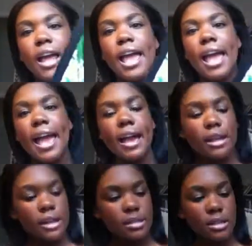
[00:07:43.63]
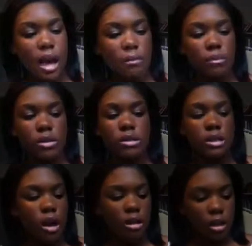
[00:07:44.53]
And it's got music all
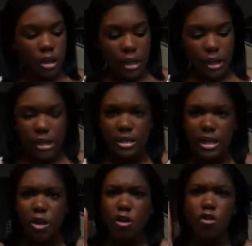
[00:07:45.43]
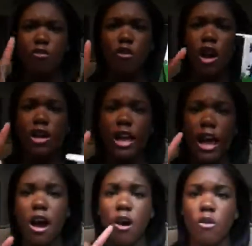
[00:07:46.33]
on it, and it's like, rock out